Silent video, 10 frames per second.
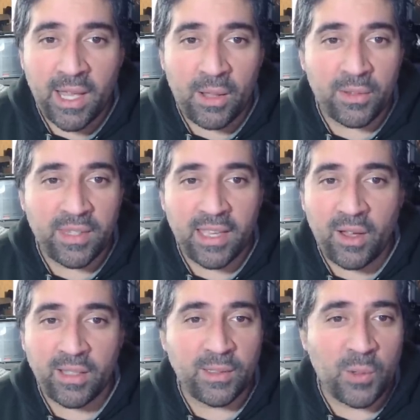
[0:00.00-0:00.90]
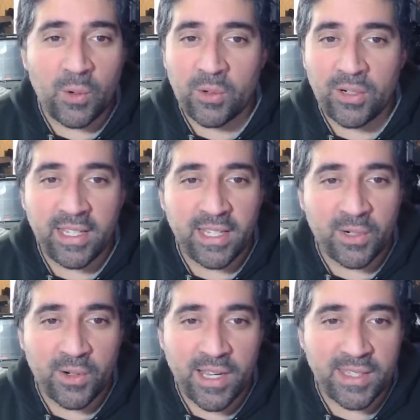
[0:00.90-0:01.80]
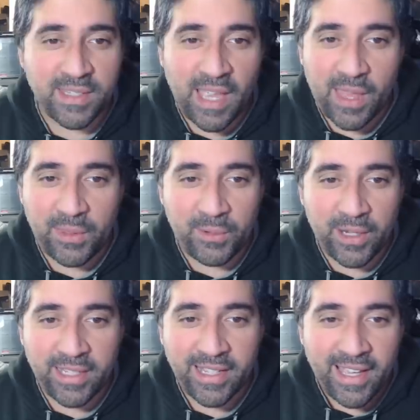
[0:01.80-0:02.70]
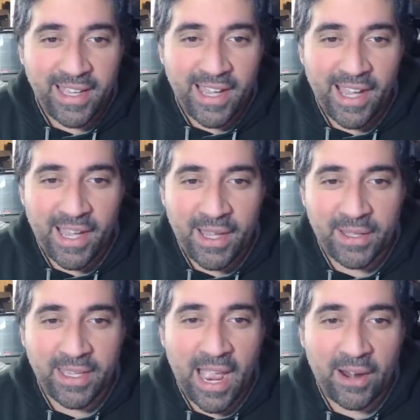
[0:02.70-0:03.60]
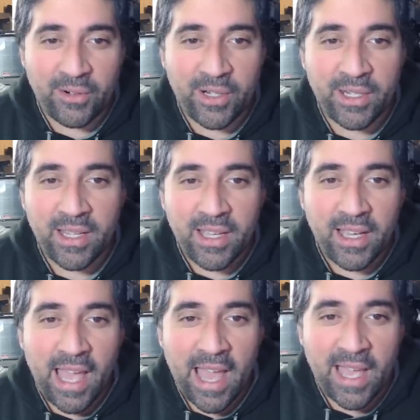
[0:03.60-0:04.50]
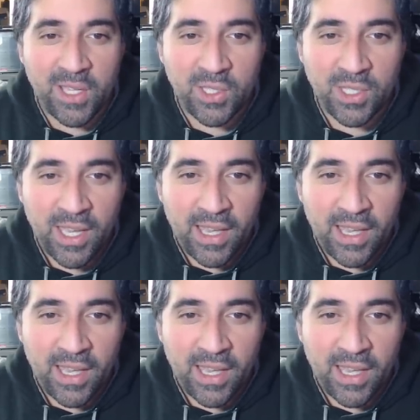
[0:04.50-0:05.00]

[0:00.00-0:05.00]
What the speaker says: I'll say hi to Corey, Chris, Catherine, Karen, Ash,